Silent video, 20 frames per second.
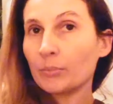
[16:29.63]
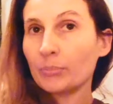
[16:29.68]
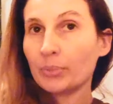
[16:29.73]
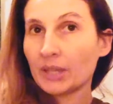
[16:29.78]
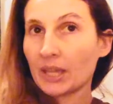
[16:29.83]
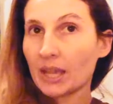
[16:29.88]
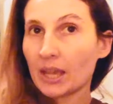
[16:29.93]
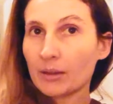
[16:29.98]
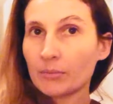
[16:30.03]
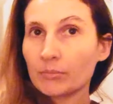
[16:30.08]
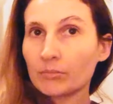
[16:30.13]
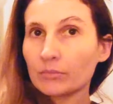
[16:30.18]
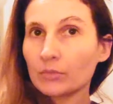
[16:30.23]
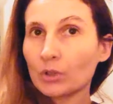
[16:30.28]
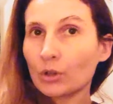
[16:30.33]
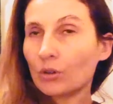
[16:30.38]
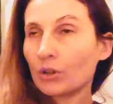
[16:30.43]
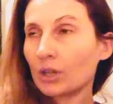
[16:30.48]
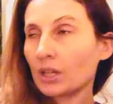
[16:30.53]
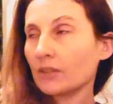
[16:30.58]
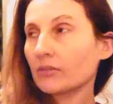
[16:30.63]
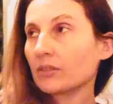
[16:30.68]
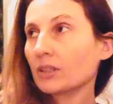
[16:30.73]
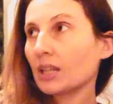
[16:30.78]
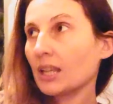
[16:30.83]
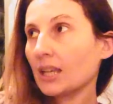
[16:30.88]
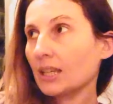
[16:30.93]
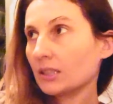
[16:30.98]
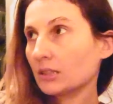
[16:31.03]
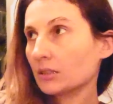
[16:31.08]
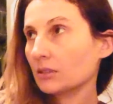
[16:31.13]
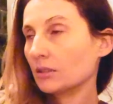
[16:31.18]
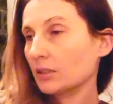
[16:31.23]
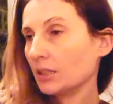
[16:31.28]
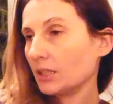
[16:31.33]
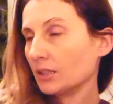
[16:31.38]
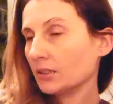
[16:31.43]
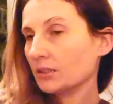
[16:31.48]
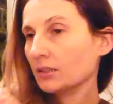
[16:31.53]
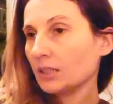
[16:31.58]
P M or even later
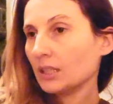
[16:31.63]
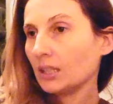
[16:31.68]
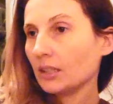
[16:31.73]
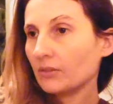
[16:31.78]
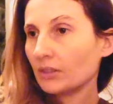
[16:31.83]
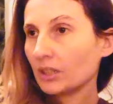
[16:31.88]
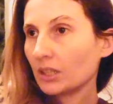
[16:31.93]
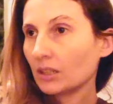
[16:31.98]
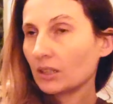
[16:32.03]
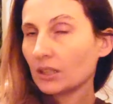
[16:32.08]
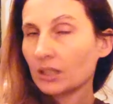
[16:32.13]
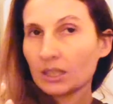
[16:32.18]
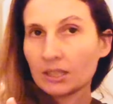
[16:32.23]
in the evening.